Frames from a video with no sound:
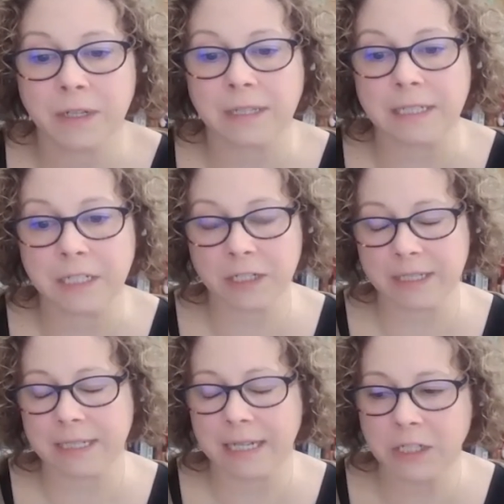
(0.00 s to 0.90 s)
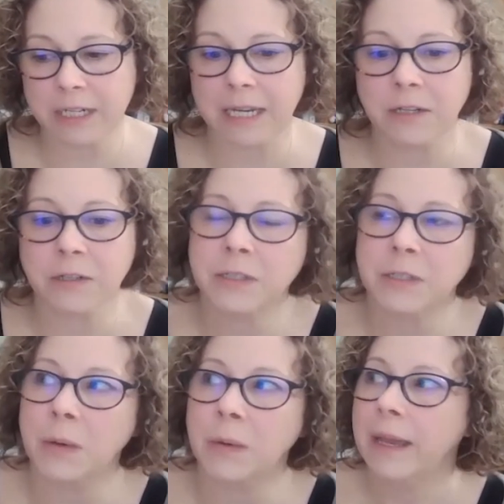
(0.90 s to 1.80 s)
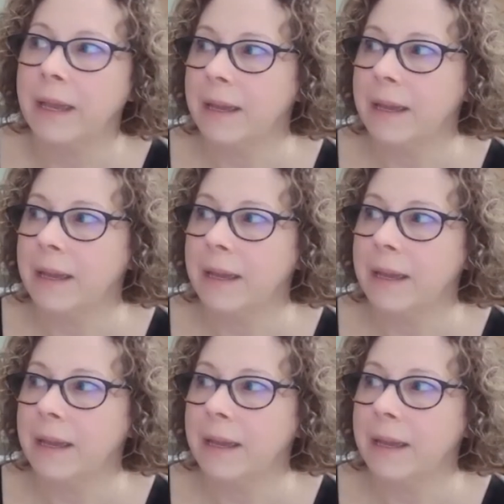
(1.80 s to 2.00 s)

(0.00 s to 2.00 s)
for clinicians and educators. So,